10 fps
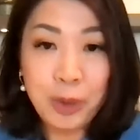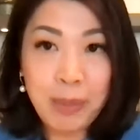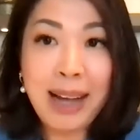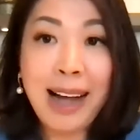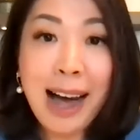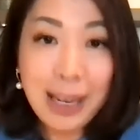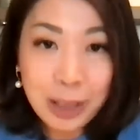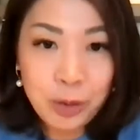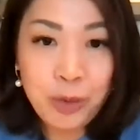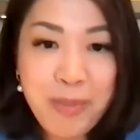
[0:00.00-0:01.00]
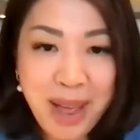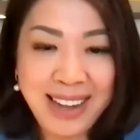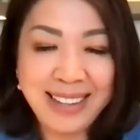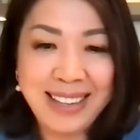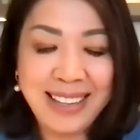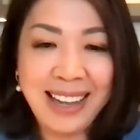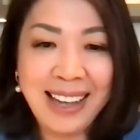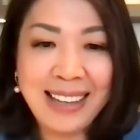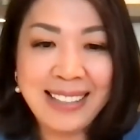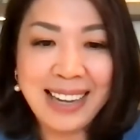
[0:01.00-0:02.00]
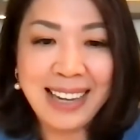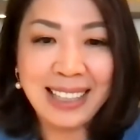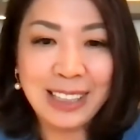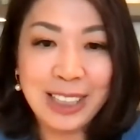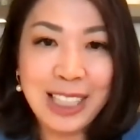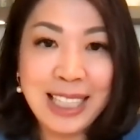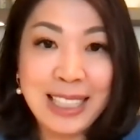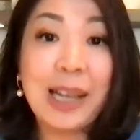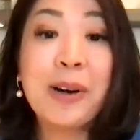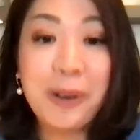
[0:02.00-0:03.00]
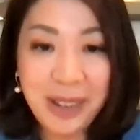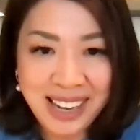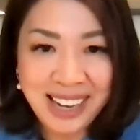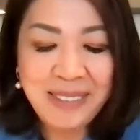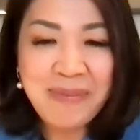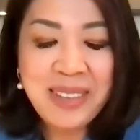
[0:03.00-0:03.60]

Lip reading: with my college roommate, and she is a Korea.